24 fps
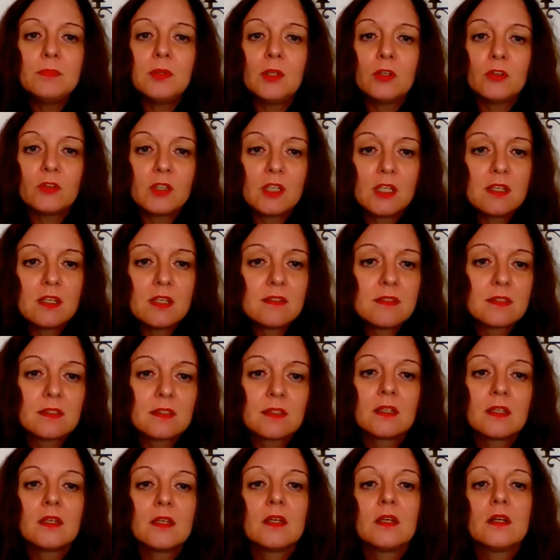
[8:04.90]

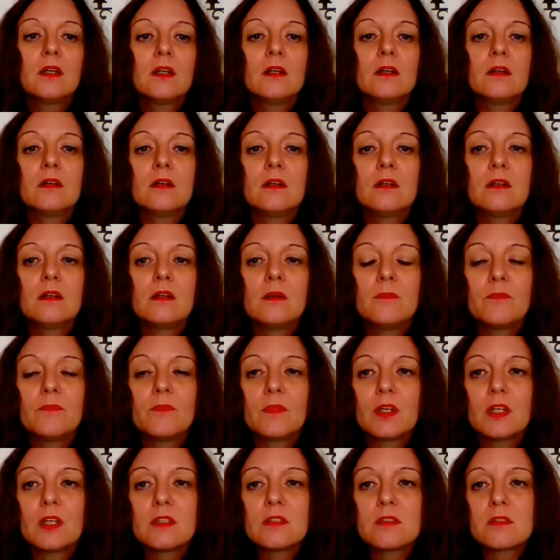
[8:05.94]
employees,
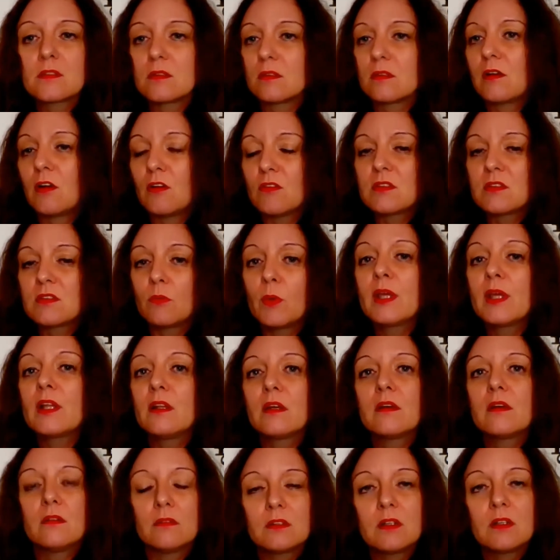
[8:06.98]
it's
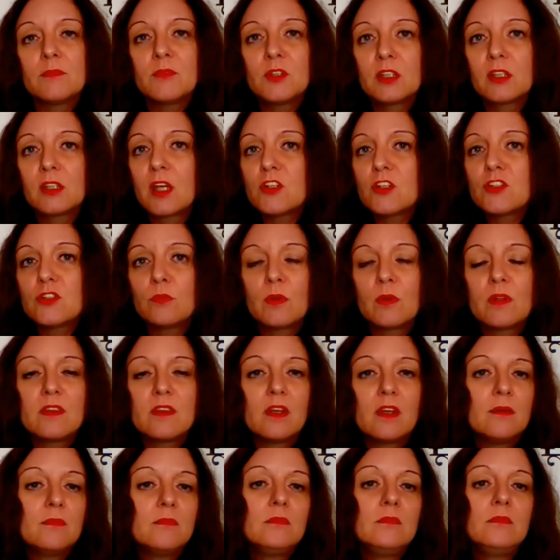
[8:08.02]
weekly communication with
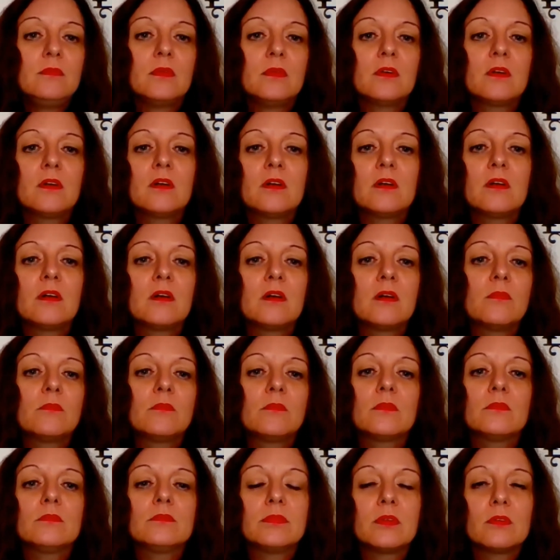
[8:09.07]
them,
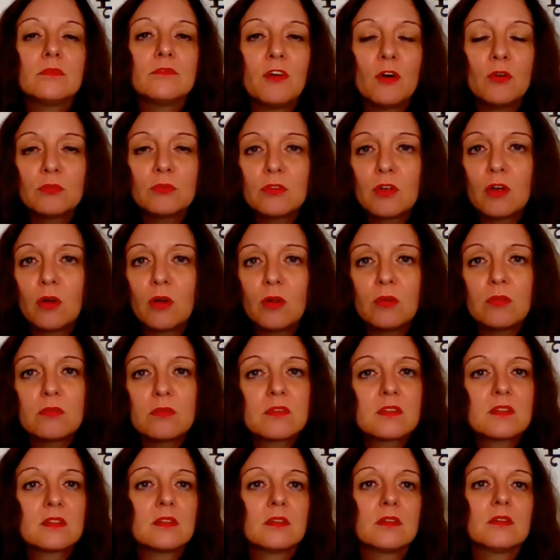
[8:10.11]
phone
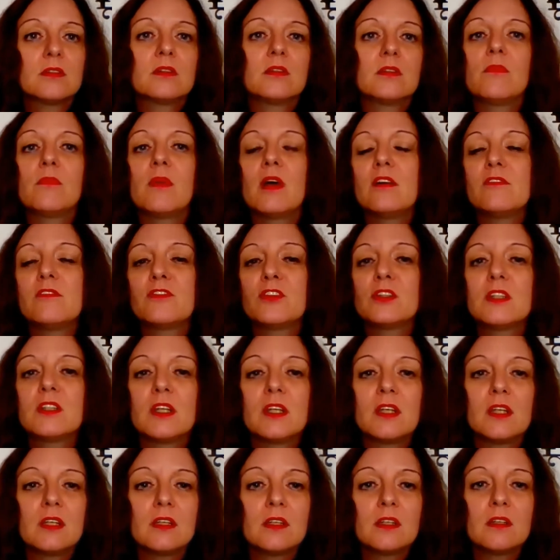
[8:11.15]
calls, every
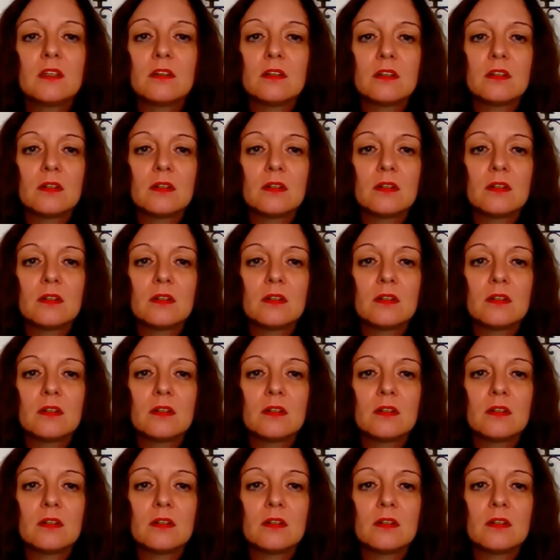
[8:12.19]
day